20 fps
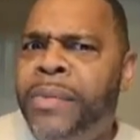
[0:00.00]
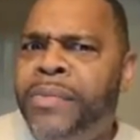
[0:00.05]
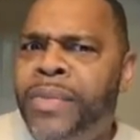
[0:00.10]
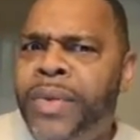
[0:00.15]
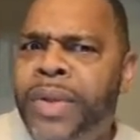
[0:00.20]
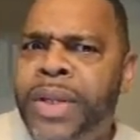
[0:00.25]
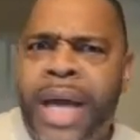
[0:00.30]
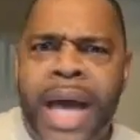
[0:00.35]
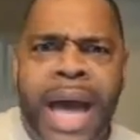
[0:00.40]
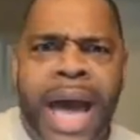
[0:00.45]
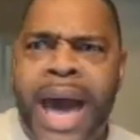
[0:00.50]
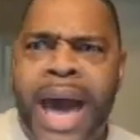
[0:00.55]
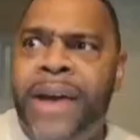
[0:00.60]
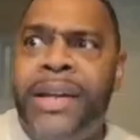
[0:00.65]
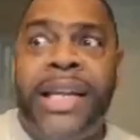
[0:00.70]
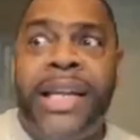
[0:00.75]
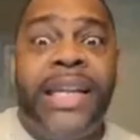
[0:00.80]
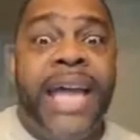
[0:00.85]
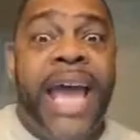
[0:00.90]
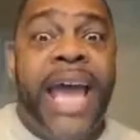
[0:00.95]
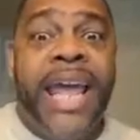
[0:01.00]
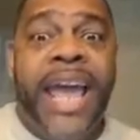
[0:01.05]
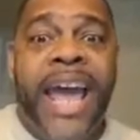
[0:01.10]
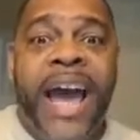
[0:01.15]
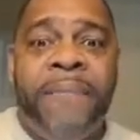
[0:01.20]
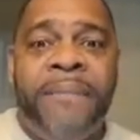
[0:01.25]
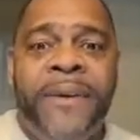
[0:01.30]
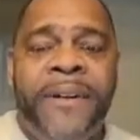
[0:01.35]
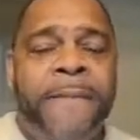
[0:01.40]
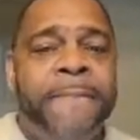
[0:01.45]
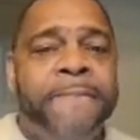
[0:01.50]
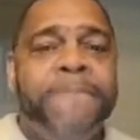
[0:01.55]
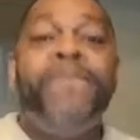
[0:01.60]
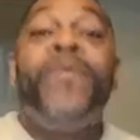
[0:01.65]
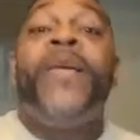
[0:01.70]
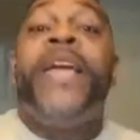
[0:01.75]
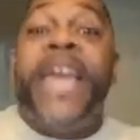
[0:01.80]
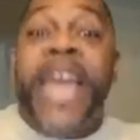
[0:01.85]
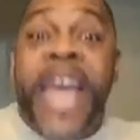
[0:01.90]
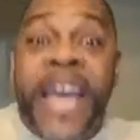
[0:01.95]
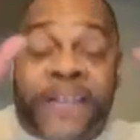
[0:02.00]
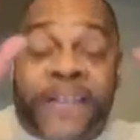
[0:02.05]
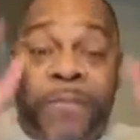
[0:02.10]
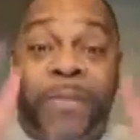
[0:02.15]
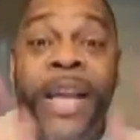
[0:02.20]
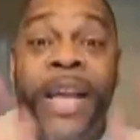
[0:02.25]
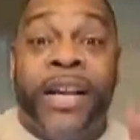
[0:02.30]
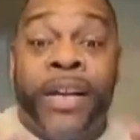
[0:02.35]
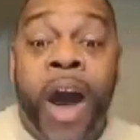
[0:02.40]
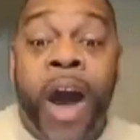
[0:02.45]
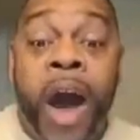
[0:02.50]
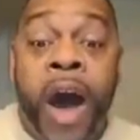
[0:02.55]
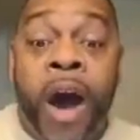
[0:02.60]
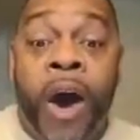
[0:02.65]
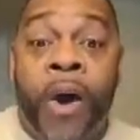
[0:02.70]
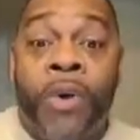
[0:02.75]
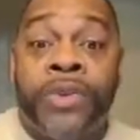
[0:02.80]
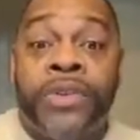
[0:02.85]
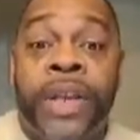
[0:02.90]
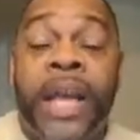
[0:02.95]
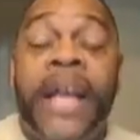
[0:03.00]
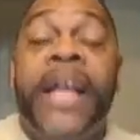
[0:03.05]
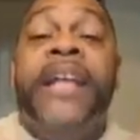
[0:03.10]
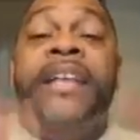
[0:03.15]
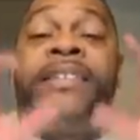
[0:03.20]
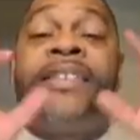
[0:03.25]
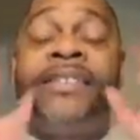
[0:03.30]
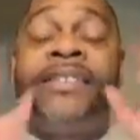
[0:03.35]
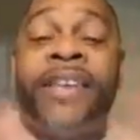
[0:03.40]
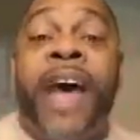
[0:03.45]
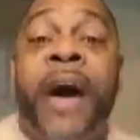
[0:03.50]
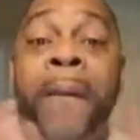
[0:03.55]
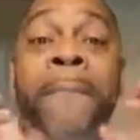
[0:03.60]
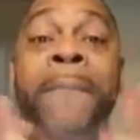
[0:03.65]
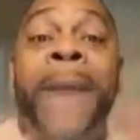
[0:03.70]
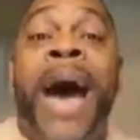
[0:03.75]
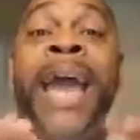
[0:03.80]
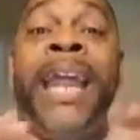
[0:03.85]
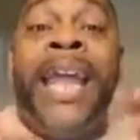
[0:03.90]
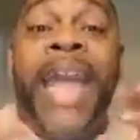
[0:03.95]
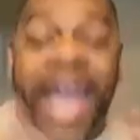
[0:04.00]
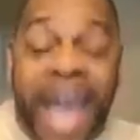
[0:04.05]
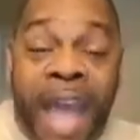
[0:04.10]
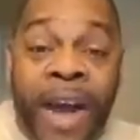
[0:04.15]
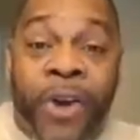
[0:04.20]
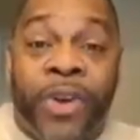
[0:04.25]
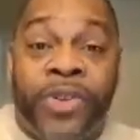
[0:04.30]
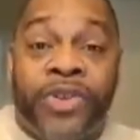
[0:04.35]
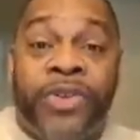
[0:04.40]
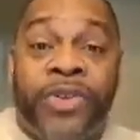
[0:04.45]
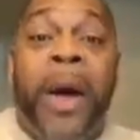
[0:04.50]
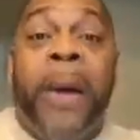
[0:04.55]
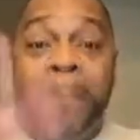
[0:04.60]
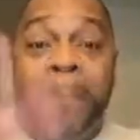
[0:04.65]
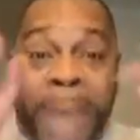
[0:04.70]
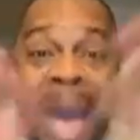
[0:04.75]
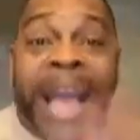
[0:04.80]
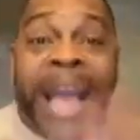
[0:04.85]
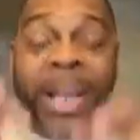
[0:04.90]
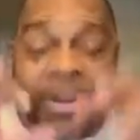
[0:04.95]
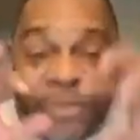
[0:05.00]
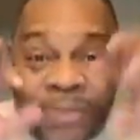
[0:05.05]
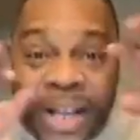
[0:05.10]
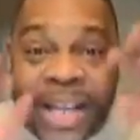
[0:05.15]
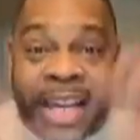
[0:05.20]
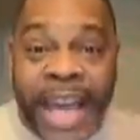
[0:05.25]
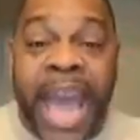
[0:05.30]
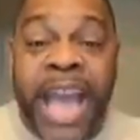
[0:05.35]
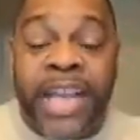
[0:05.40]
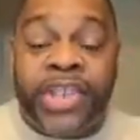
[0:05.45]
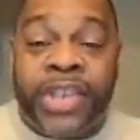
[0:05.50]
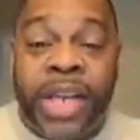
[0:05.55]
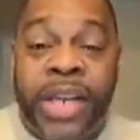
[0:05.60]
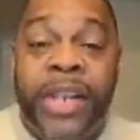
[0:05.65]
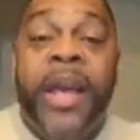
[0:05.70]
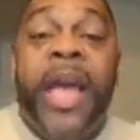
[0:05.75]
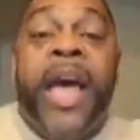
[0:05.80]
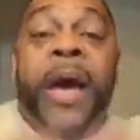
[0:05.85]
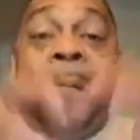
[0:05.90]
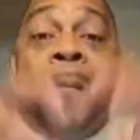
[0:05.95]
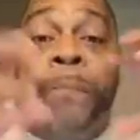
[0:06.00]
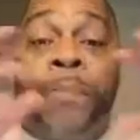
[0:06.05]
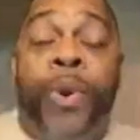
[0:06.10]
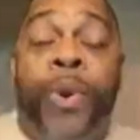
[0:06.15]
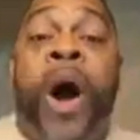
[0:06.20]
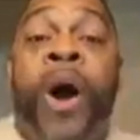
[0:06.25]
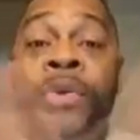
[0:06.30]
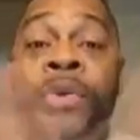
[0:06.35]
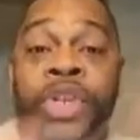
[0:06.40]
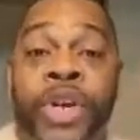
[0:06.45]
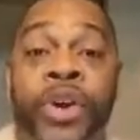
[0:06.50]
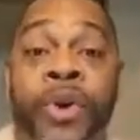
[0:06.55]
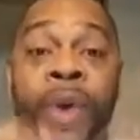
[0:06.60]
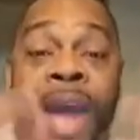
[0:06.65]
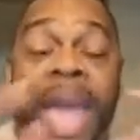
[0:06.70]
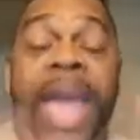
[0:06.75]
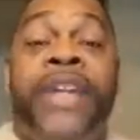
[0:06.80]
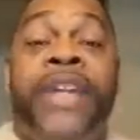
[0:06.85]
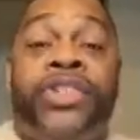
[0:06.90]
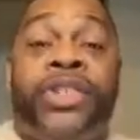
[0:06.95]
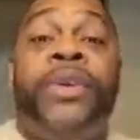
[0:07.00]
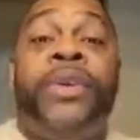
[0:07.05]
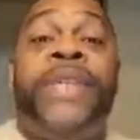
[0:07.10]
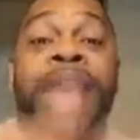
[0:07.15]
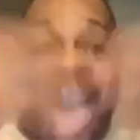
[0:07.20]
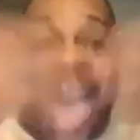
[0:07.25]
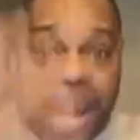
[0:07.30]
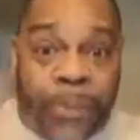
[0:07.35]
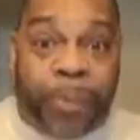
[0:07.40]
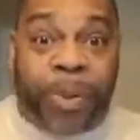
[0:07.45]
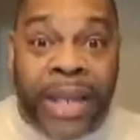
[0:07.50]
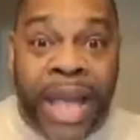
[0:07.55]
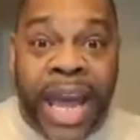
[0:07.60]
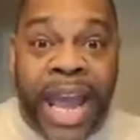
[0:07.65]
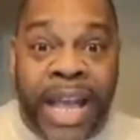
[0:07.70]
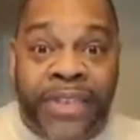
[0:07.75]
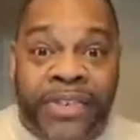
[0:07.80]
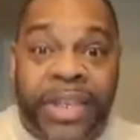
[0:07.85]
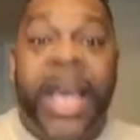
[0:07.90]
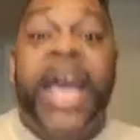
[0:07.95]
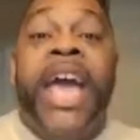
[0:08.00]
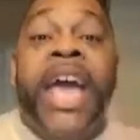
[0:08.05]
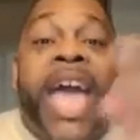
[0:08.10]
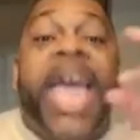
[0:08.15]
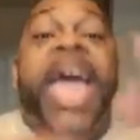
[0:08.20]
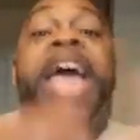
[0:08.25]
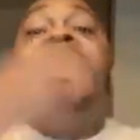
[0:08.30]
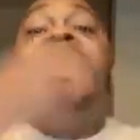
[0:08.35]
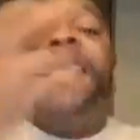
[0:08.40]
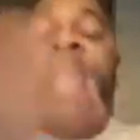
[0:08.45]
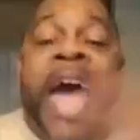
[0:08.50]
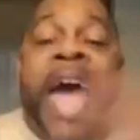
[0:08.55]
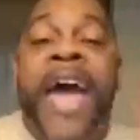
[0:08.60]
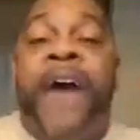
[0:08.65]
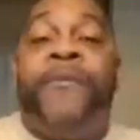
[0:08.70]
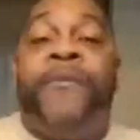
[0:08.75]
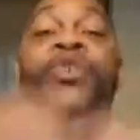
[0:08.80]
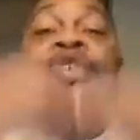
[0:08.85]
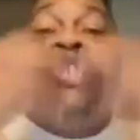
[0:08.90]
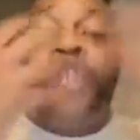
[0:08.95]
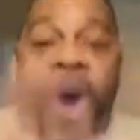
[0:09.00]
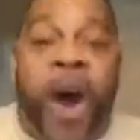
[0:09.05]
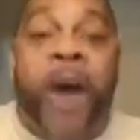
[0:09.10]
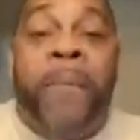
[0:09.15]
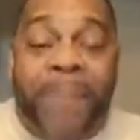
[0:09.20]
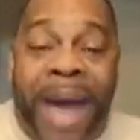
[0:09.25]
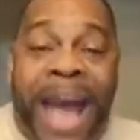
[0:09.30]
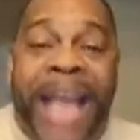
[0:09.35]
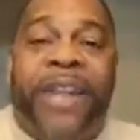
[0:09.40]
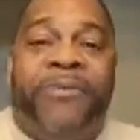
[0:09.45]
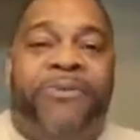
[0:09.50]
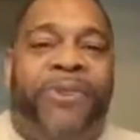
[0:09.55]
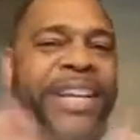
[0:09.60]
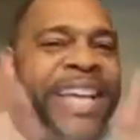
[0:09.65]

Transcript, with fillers: uh, how did that happen? It's because somebody else magnification brought you into that place, and now you're made of